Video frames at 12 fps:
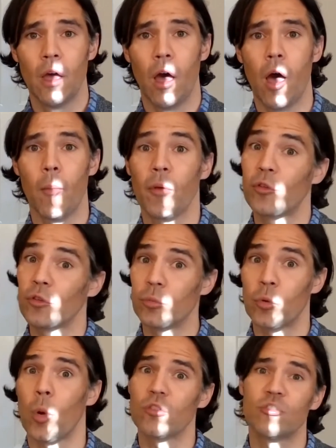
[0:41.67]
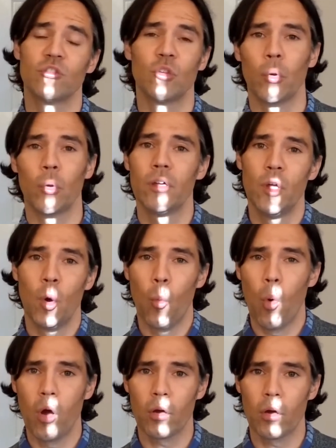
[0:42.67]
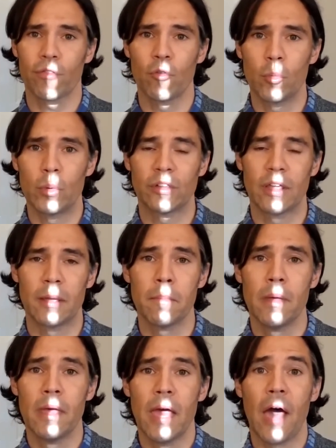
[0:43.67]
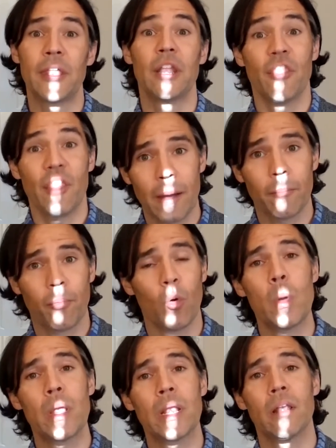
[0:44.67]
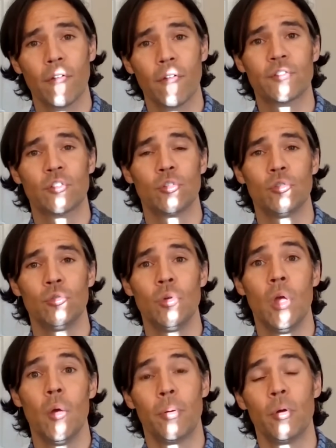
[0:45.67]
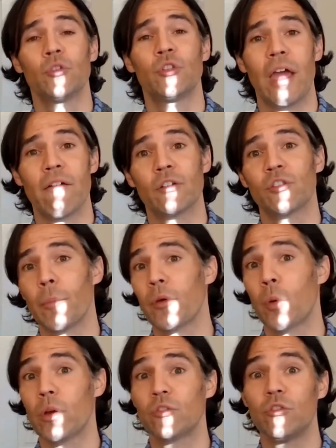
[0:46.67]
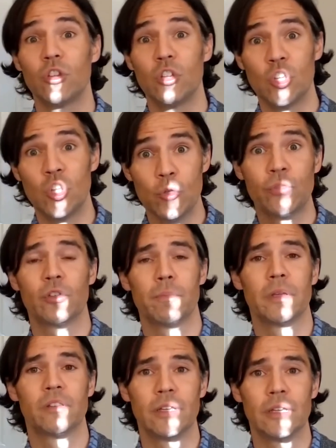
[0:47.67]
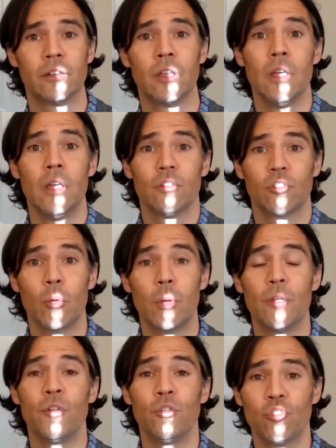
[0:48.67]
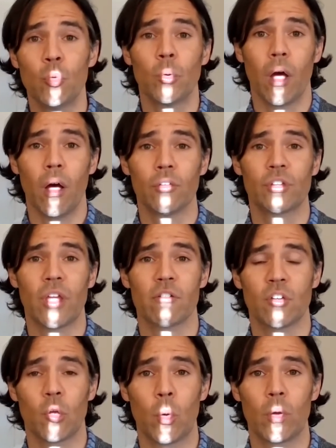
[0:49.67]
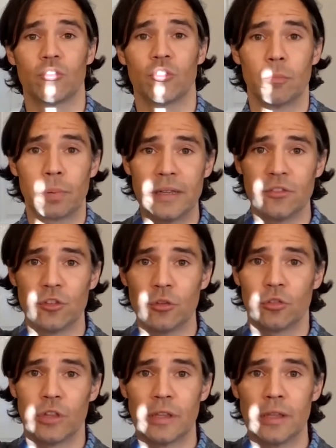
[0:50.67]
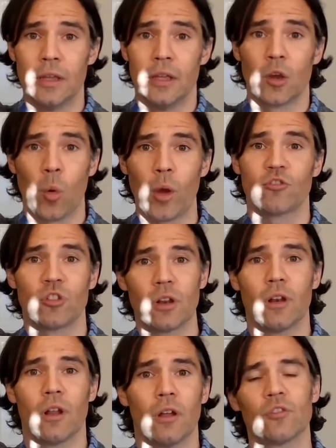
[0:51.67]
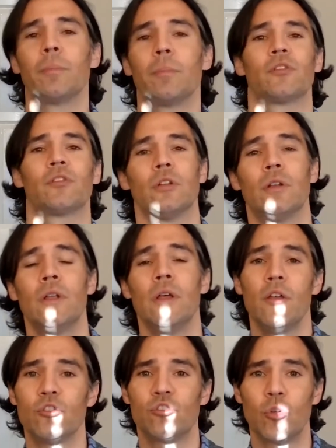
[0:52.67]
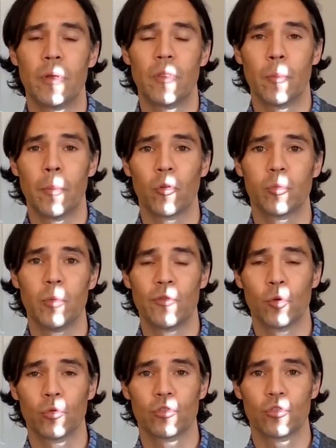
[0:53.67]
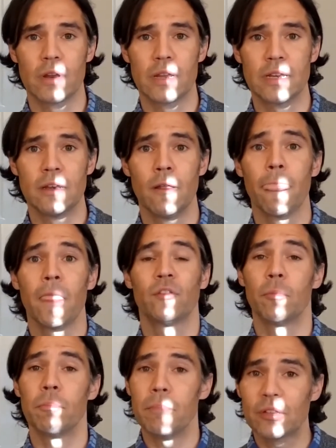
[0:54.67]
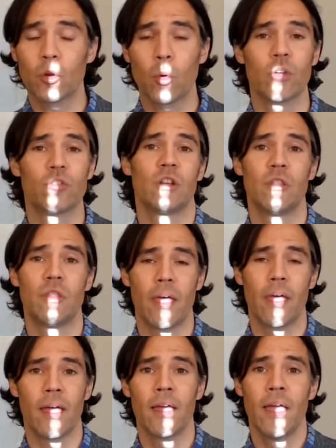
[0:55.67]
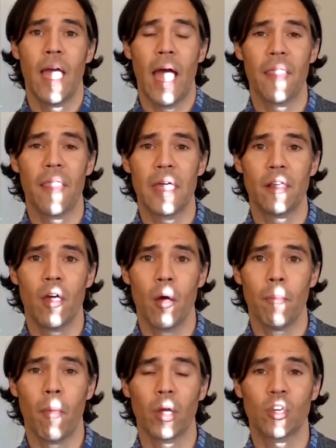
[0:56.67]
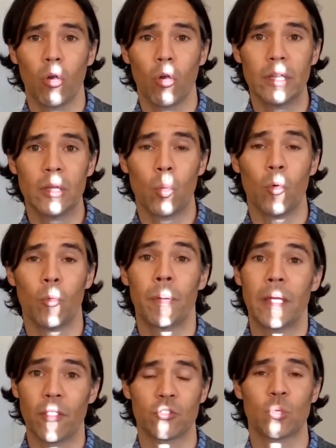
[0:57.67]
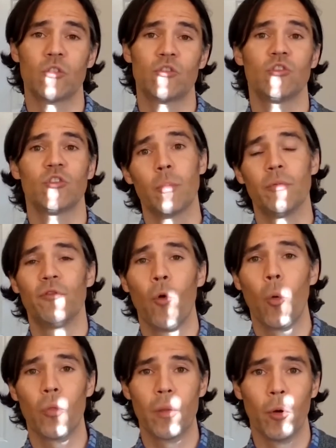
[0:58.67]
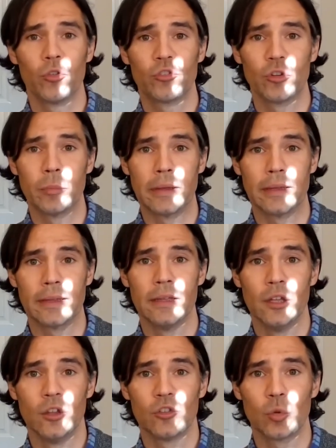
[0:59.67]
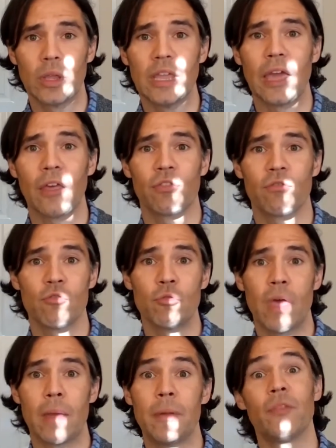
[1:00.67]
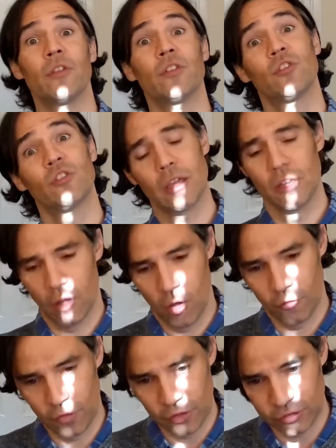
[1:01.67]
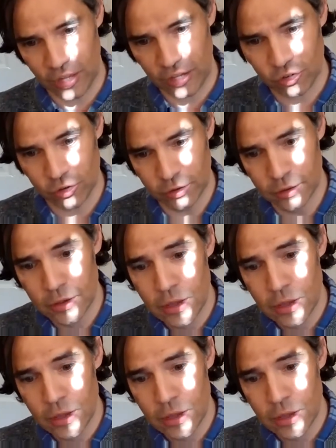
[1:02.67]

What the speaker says: I've got some questions I want to work through with him. And then at that point, we'd love to put to Eric some of the questions that you've submitted. So if you do want to ask Eric a question, please use the question and answer button that should be at the bottom of your screen. Submit a question in there, and then my colleague will pick those questions up and forward them on to me so we can get through them in the second half of the session.